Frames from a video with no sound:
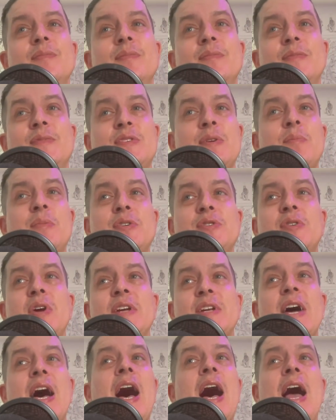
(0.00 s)
Someone
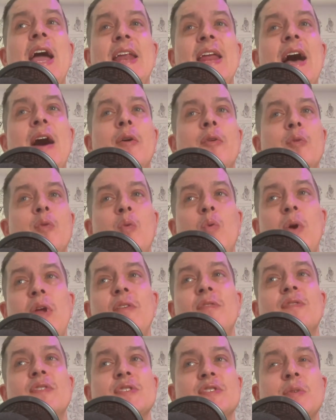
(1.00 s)
trying to hide out and
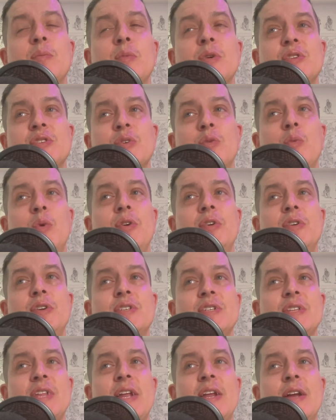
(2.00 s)
wait for someone to wander
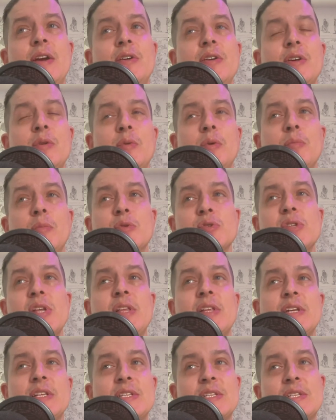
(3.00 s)
into that area would most
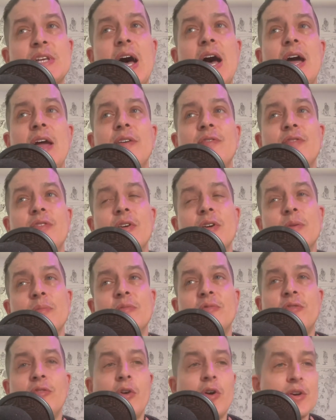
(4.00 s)
likely die from
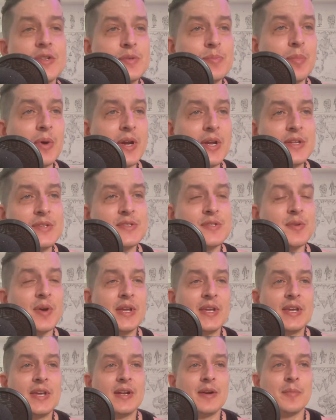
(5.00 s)
frostbite. So I
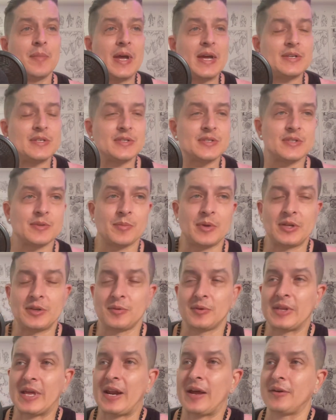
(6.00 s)
can't imagine somebody
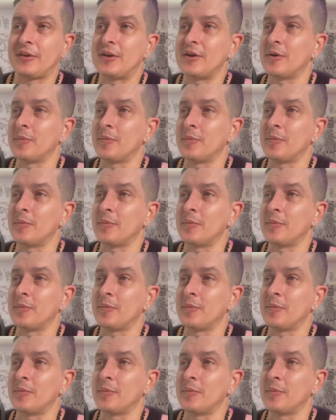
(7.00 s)
doing that out here.